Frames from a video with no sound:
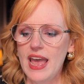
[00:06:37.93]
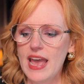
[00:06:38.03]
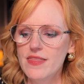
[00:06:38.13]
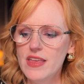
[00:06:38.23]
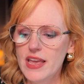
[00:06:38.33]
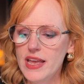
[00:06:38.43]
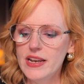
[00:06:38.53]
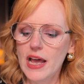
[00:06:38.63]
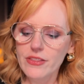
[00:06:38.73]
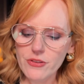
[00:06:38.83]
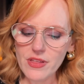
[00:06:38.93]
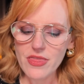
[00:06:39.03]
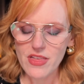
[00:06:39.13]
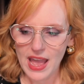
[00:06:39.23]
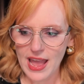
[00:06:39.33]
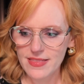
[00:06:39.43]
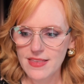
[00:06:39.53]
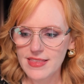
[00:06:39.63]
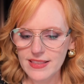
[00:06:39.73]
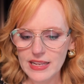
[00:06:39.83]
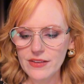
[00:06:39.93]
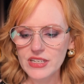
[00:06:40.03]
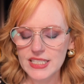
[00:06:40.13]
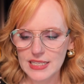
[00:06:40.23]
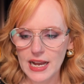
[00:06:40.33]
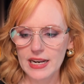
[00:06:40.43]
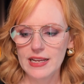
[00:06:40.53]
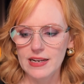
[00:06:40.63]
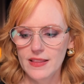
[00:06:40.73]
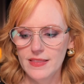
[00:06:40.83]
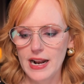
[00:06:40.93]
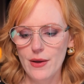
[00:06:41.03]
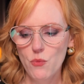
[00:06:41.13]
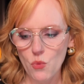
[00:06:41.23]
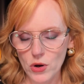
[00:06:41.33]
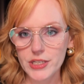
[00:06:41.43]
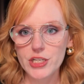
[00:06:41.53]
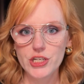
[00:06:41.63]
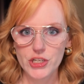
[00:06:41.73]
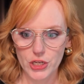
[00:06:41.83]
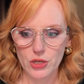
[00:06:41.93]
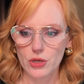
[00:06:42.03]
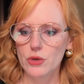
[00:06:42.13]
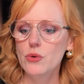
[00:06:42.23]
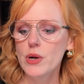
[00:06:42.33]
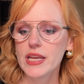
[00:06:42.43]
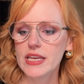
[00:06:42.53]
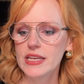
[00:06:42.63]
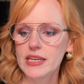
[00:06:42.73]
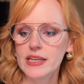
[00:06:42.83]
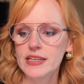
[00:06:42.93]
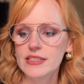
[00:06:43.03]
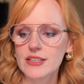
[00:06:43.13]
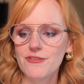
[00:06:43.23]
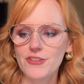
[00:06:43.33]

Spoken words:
and then other than that, the thing that I've decided that I want to do is